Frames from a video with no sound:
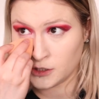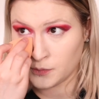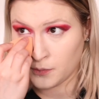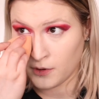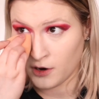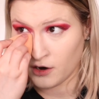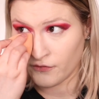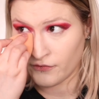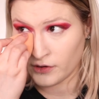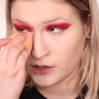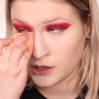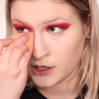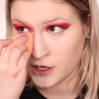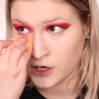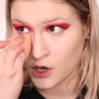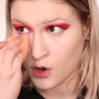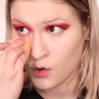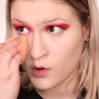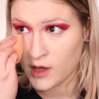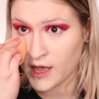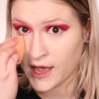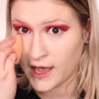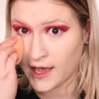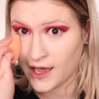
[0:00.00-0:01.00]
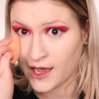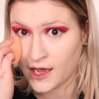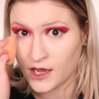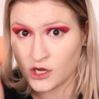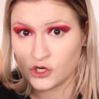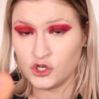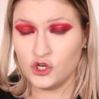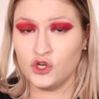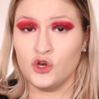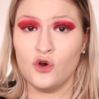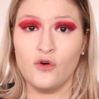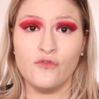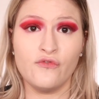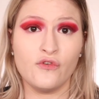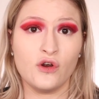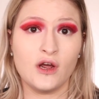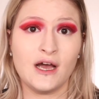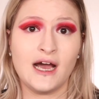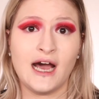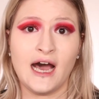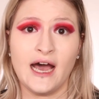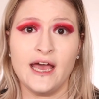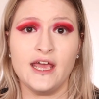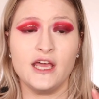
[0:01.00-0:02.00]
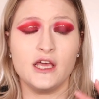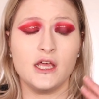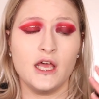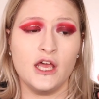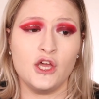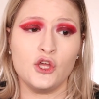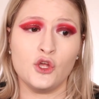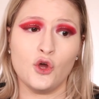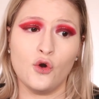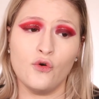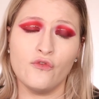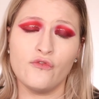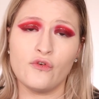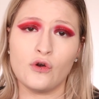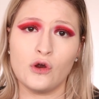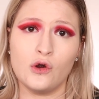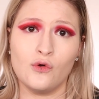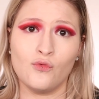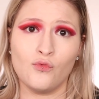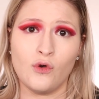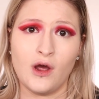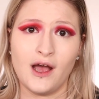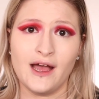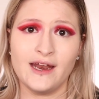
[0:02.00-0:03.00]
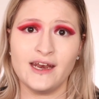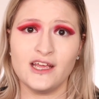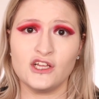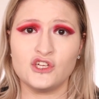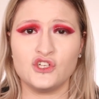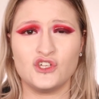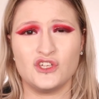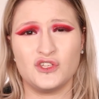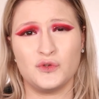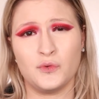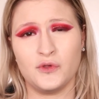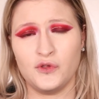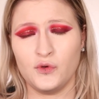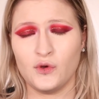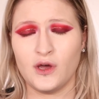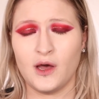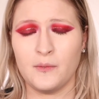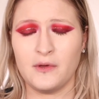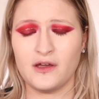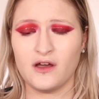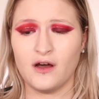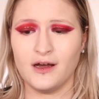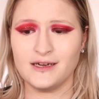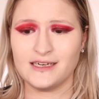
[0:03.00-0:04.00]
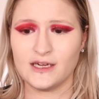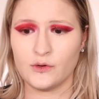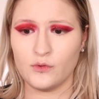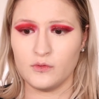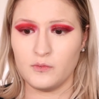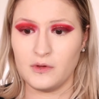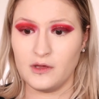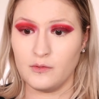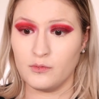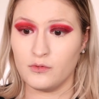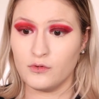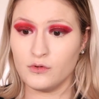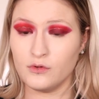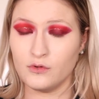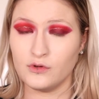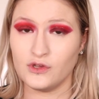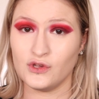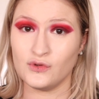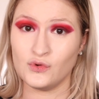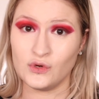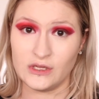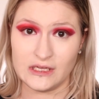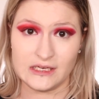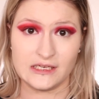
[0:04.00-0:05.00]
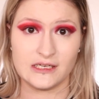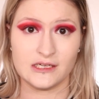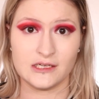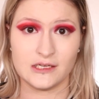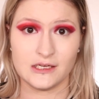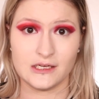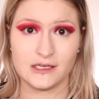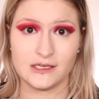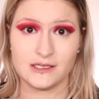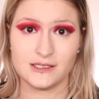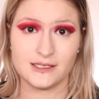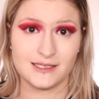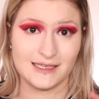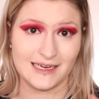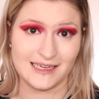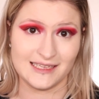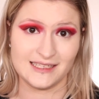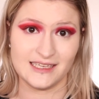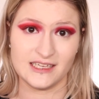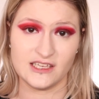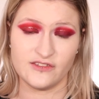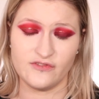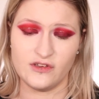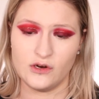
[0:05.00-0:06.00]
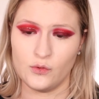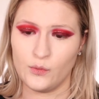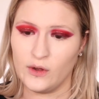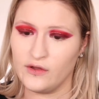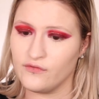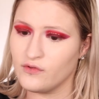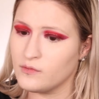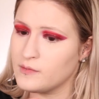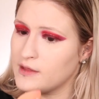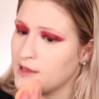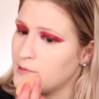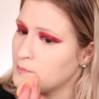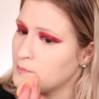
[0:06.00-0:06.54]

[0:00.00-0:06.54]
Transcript: it's perfectly okay to go for a hike and go for a run. It's just when you come in contact with people, you need to stay 6 feet away from